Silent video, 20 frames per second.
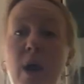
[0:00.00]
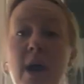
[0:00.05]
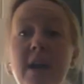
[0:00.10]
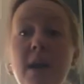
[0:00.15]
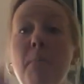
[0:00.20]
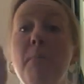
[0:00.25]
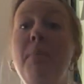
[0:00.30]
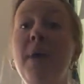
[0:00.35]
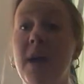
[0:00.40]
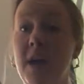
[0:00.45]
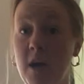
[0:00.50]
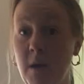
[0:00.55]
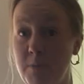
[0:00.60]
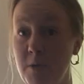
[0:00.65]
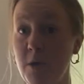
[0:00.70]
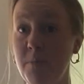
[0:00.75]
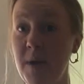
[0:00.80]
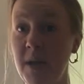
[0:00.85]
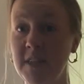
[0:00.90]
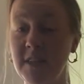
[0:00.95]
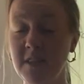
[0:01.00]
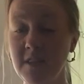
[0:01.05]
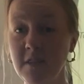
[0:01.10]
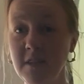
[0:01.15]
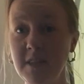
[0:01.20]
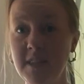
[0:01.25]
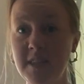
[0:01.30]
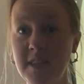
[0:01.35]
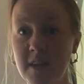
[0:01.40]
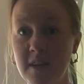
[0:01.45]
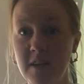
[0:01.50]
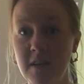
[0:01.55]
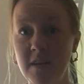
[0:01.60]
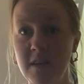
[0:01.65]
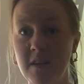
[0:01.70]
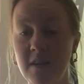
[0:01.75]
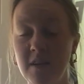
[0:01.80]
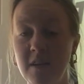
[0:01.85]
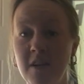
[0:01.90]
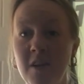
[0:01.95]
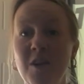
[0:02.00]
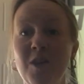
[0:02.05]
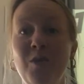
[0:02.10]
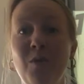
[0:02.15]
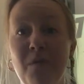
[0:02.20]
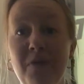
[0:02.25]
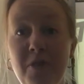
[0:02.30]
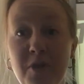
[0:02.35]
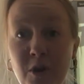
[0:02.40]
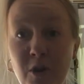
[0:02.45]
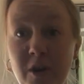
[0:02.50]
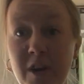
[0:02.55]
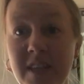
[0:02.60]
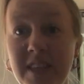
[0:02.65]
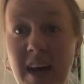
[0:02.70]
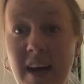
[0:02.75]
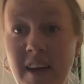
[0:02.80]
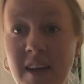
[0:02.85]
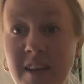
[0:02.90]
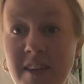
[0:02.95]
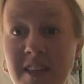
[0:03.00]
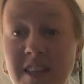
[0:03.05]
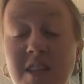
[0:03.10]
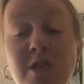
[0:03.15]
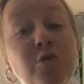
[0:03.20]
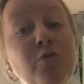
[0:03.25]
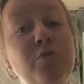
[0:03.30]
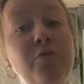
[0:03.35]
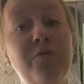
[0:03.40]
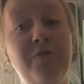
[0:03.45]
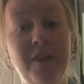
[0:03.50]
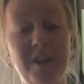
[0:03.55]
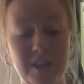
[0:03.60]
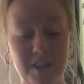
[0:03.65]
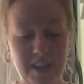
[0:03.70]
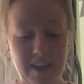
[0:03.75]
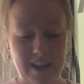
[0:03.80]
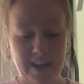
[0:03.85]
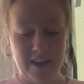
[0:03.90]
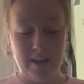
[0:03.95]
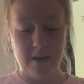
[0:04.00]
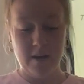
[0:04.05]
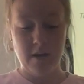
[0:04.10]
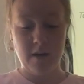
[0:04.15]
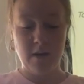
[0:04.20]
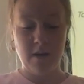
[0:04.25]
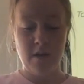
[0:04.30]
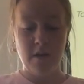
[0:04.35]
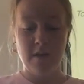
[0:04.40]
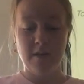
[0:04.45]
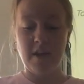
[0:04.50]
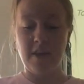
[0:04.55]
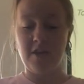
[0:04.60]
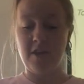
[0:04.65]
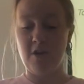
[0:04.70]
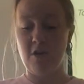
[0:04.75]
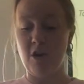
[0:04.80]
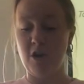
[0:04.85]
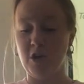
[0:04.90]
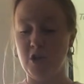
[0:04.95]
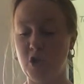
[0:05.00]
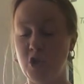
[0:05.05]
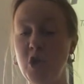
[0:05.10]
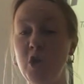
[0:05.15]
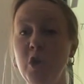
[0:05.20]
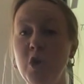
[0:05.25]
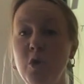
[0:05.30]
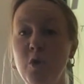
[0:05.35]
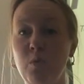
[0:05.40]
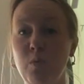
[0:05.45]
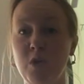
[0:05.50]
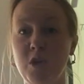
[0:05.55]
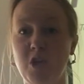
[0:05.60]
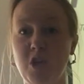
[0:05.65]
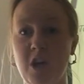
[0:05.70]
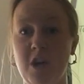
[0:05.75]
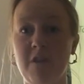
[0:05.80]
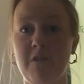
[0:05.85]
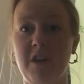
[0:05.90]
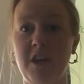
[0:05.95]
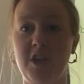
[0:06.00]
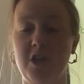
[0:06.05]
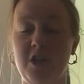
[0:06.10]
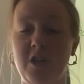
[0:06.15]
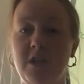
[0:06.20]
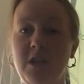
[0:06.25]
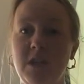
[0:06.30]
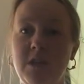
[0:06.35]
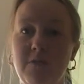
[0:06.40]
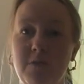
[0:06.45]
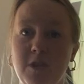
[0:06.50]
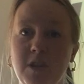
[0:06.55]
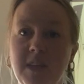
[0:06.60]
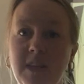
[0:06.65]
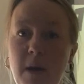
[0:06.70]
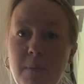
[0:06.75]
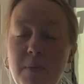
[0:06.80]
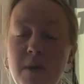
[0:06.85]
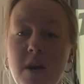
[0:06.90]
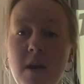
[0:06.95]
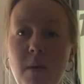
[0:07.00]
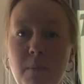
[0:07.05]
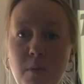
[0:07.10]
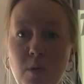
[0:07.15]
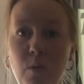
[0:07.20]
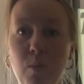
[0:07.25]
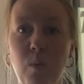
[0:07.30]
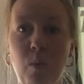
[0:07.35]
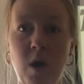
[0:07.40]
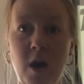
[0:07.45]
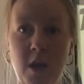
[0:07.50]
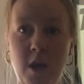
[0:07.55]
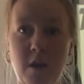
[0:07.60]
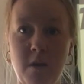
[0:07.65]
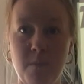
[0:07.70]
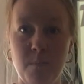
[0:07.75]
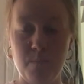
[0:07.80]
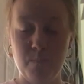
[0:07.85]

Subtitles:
ahead and pick up your pencils. You have 30 seconds to fill in that there are 2 generations for step number 1.